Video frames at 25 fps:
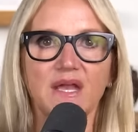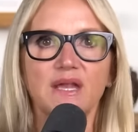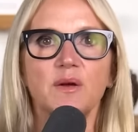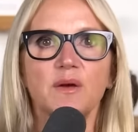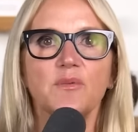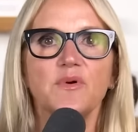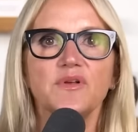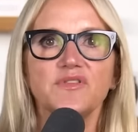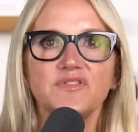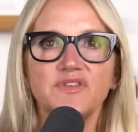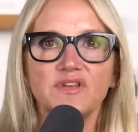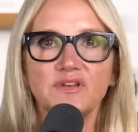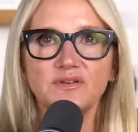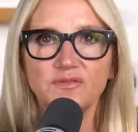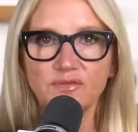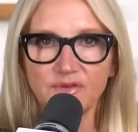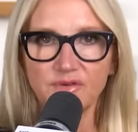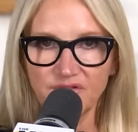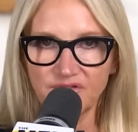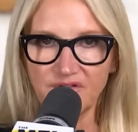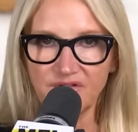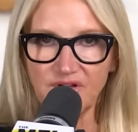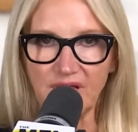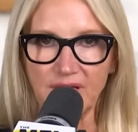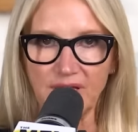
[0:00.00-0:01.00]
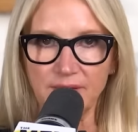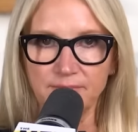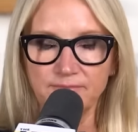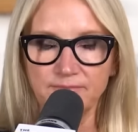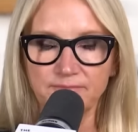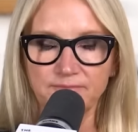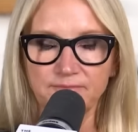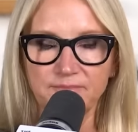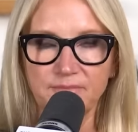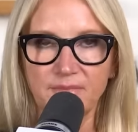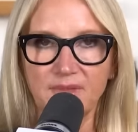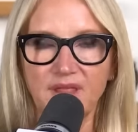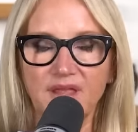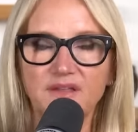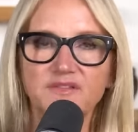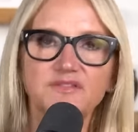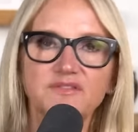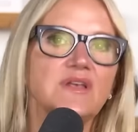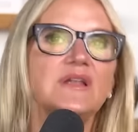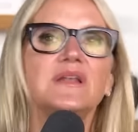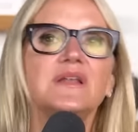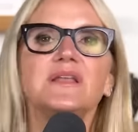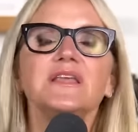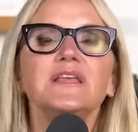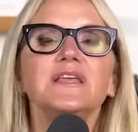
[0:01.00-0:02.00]
Now, what's interesting is
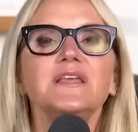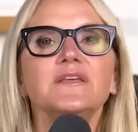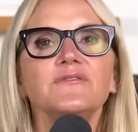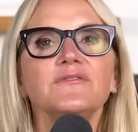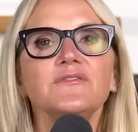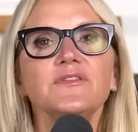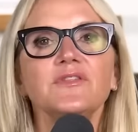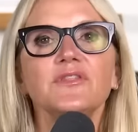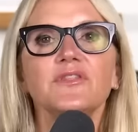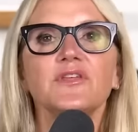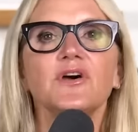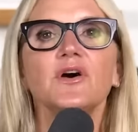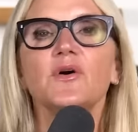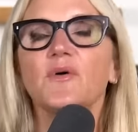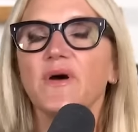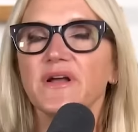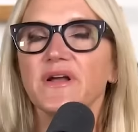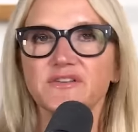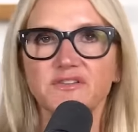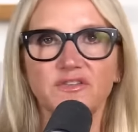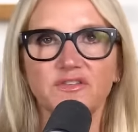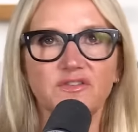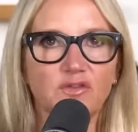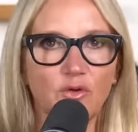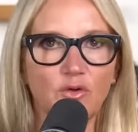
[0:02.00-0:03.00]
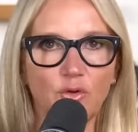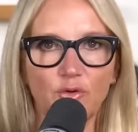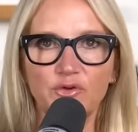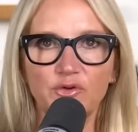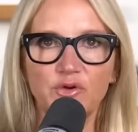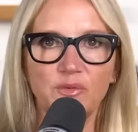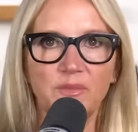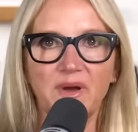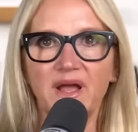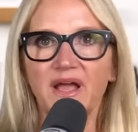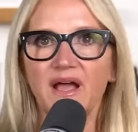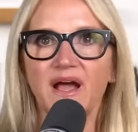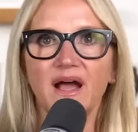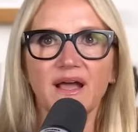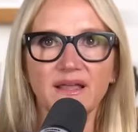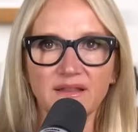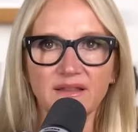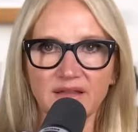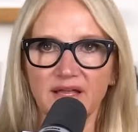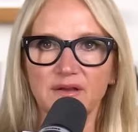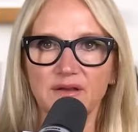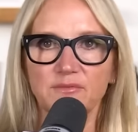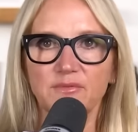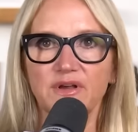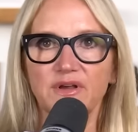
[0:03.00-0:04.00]
that even though I just told you my
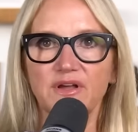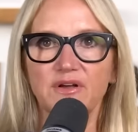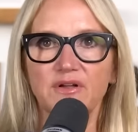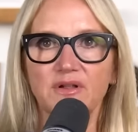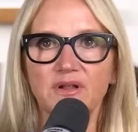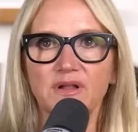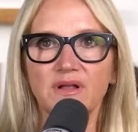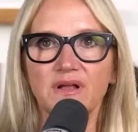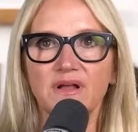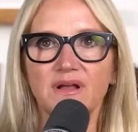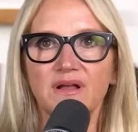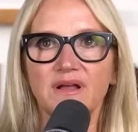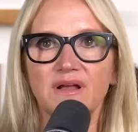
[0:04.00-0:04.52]
highlight reel,